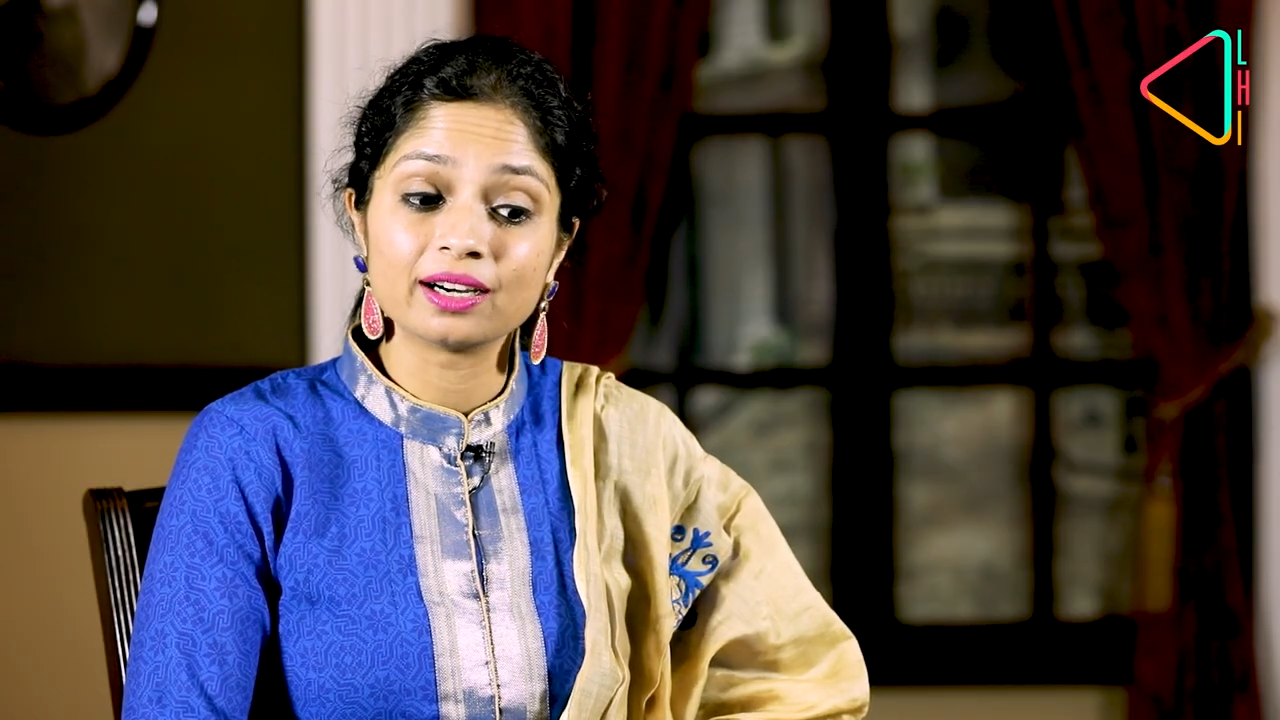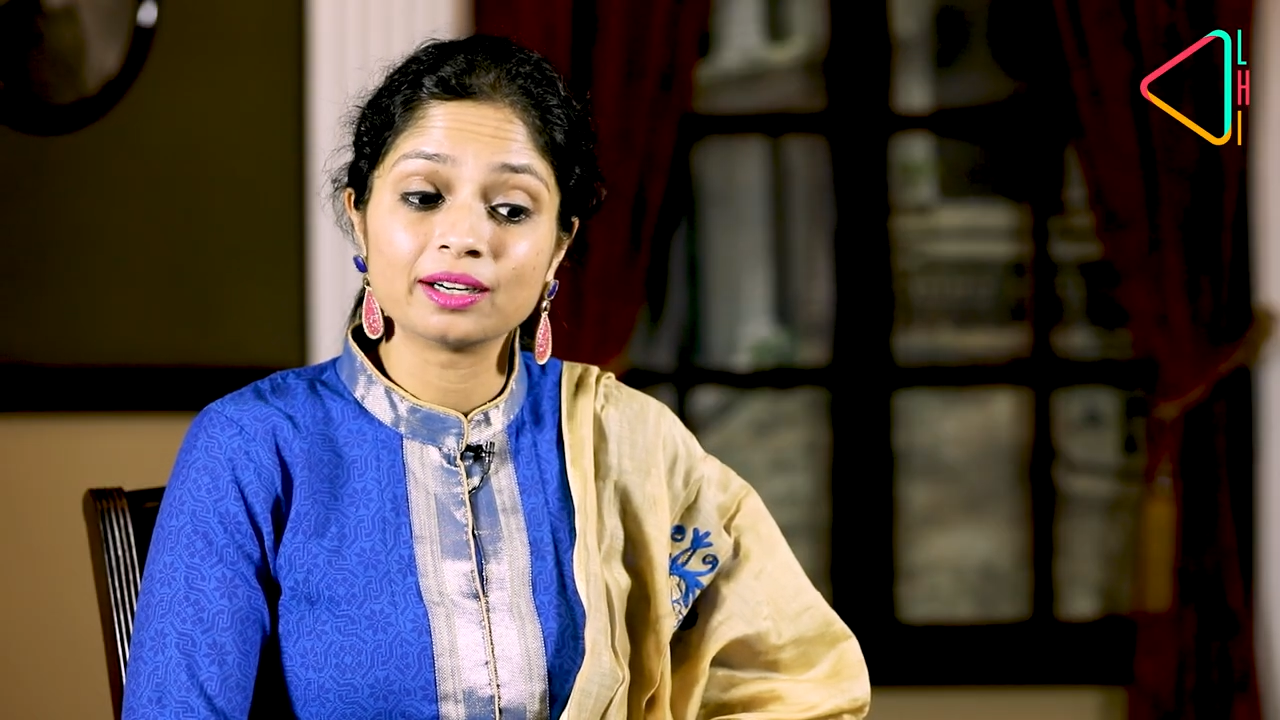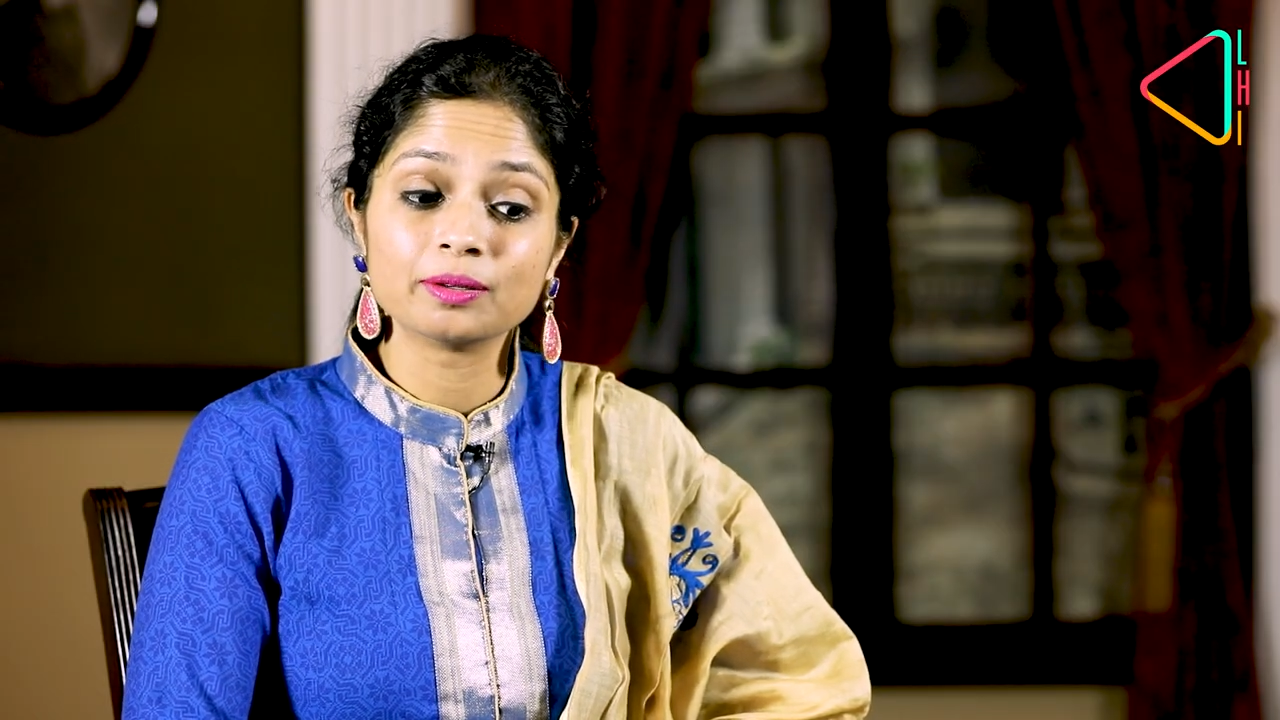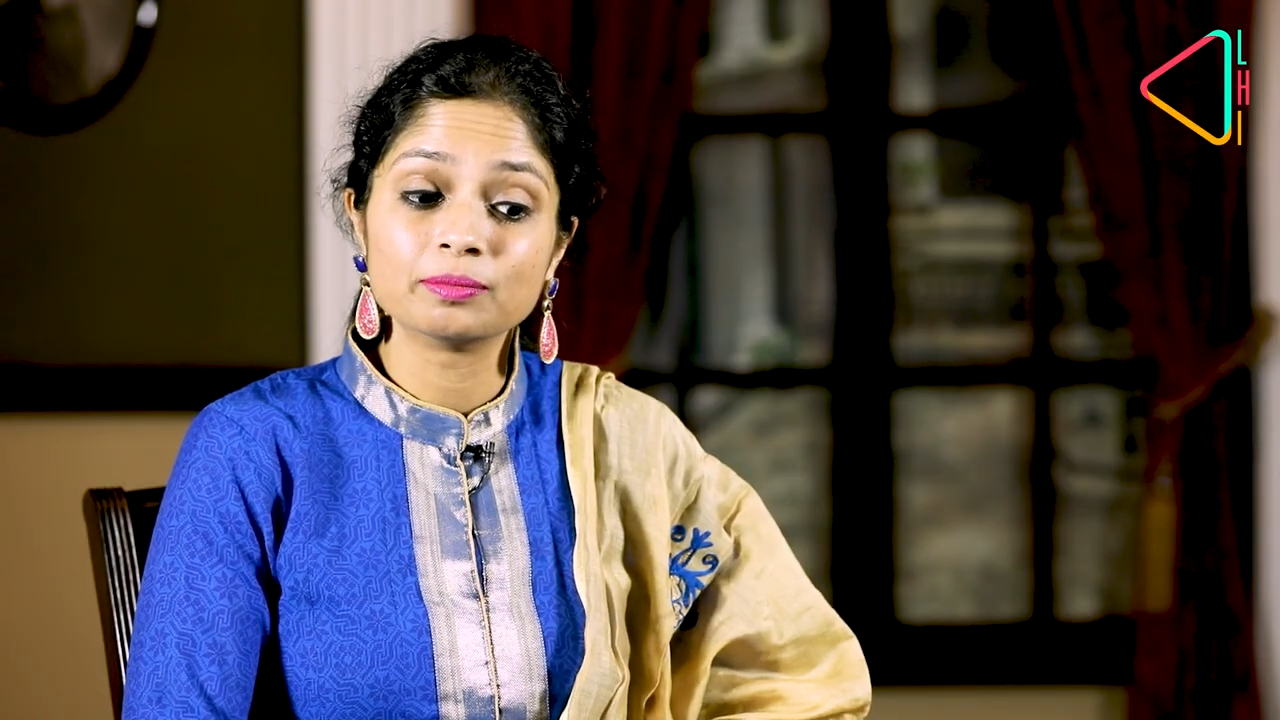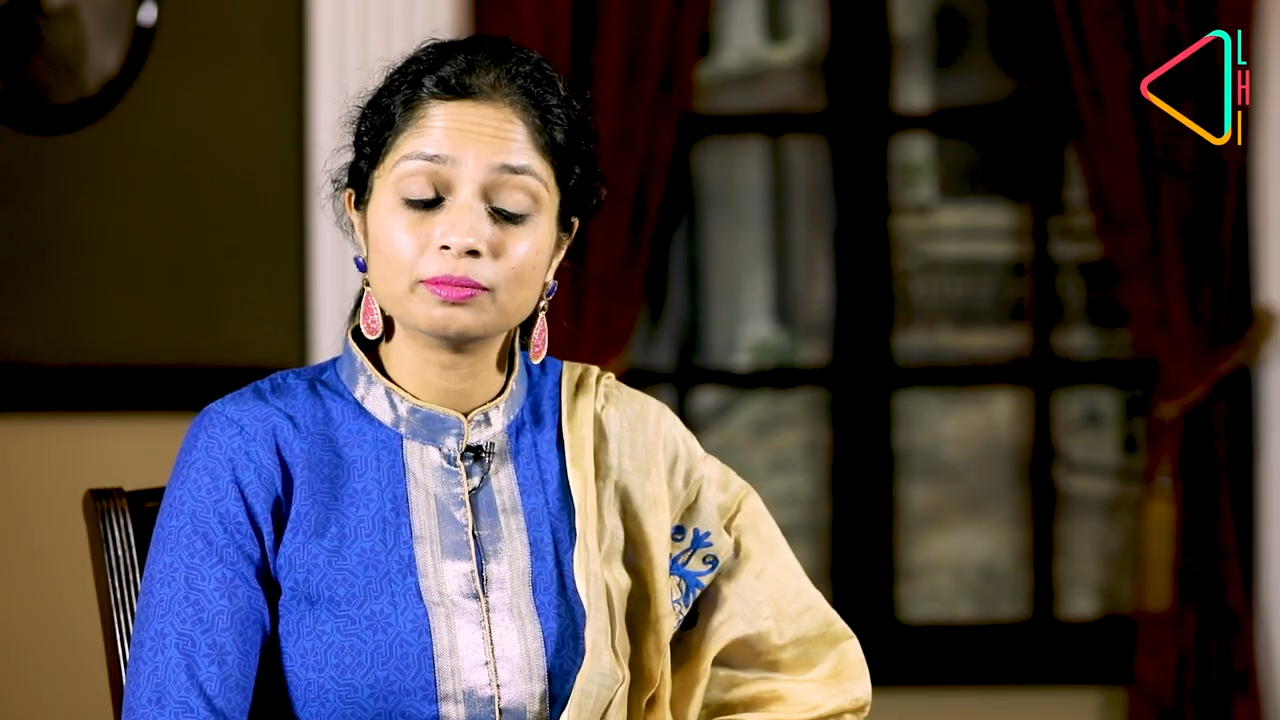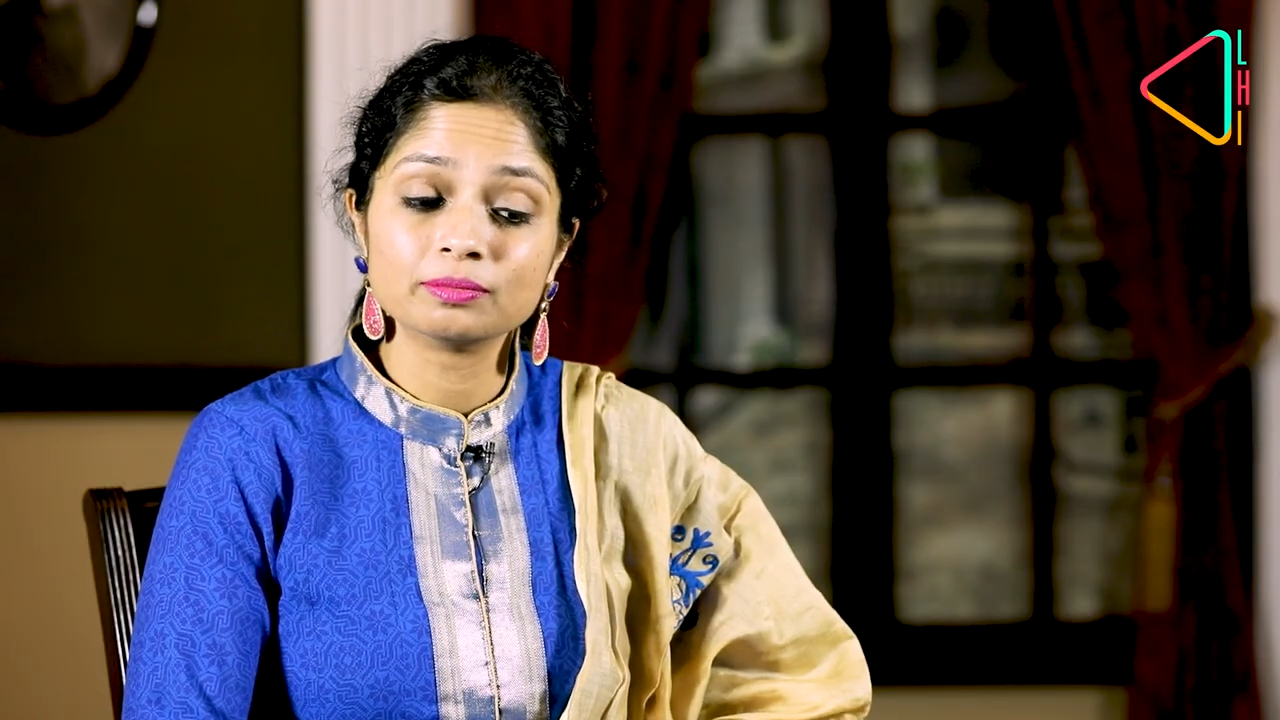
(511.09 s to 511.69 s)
uh,